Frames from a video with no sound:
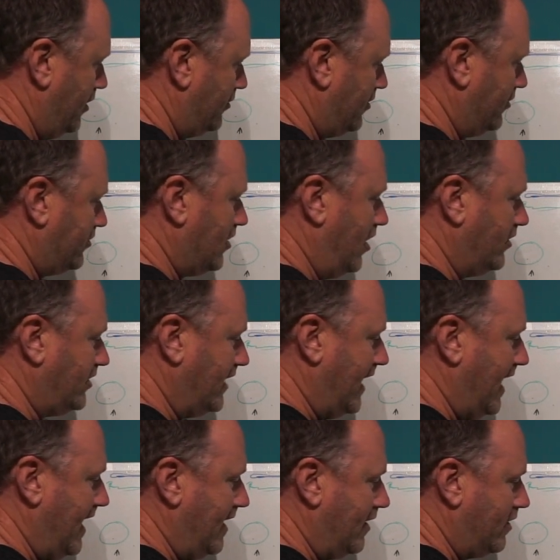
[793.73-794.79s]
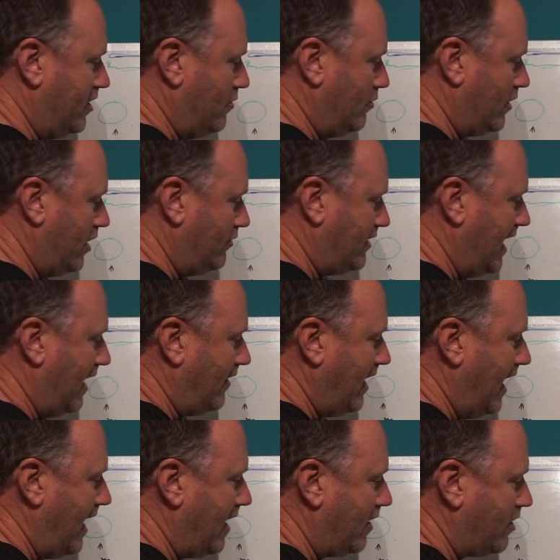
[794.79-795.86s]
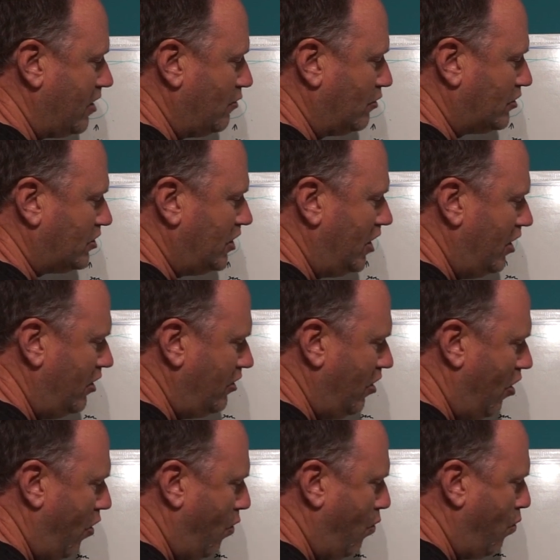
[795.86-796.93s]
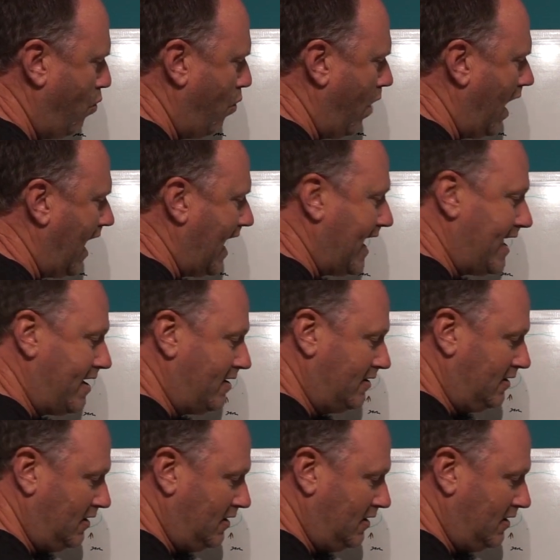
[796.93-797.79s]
So starting here, you will go down here. You will turn away.